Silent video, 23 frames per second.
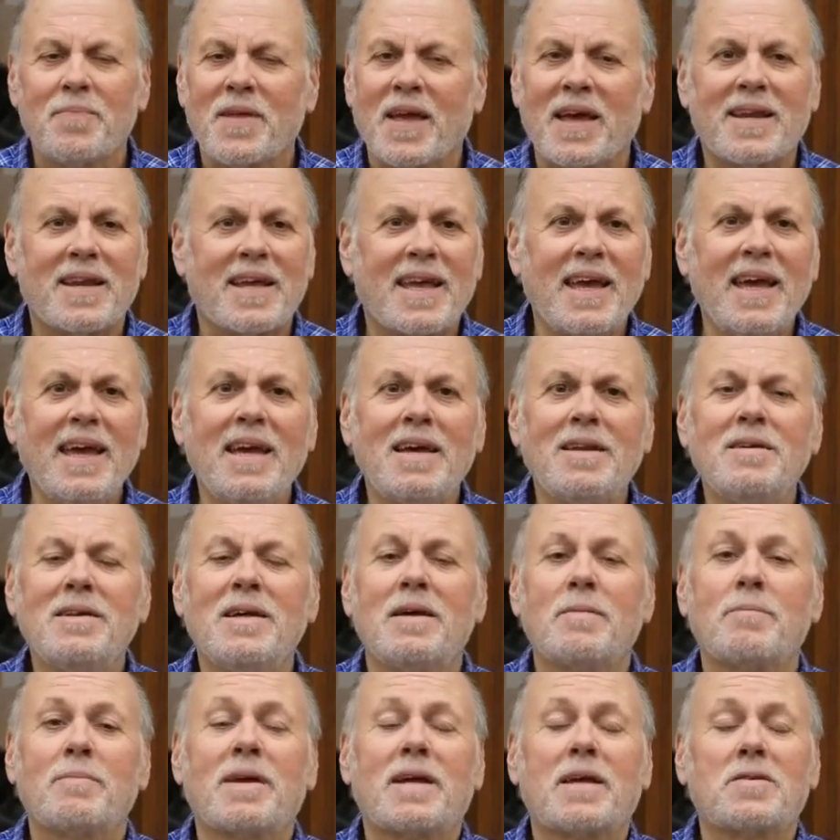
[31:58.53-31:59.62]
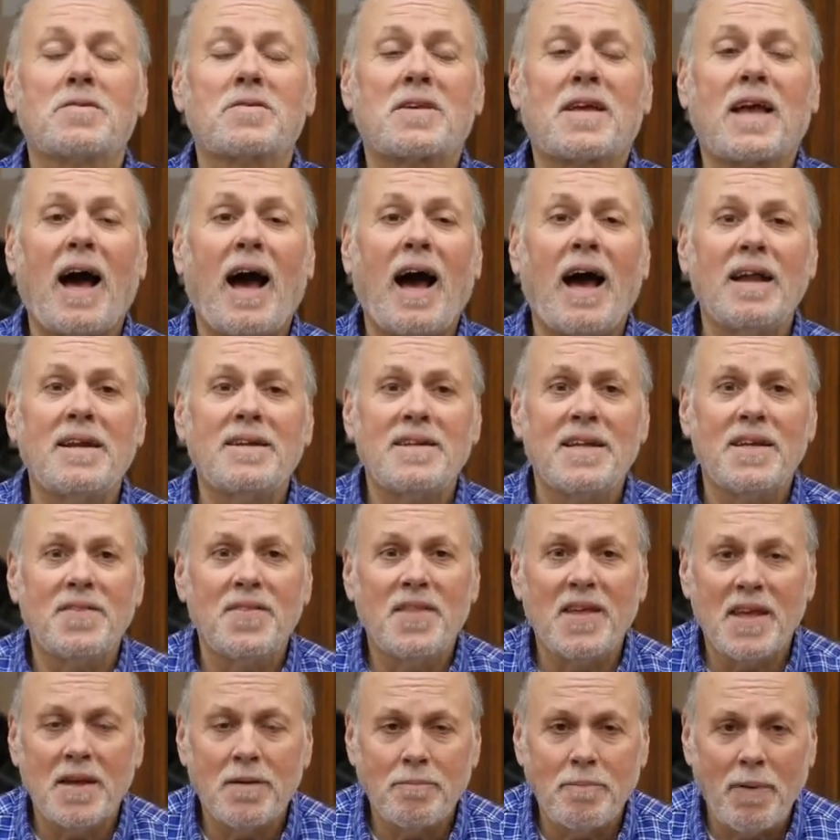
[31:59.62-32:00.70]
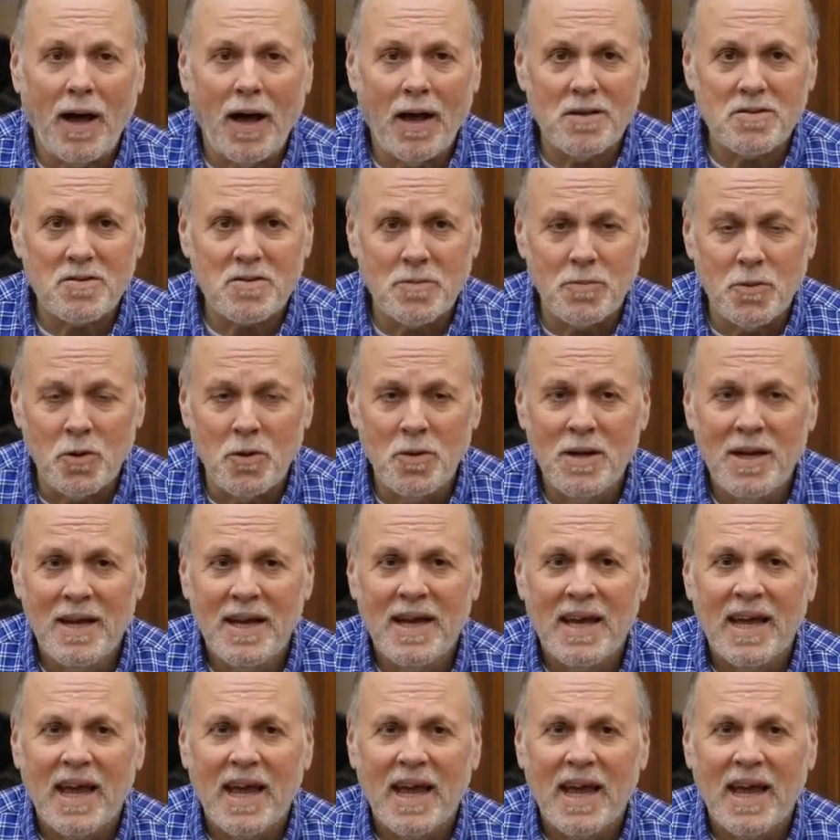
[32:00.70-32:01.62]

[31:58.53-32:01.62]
And again, because God did the impossible.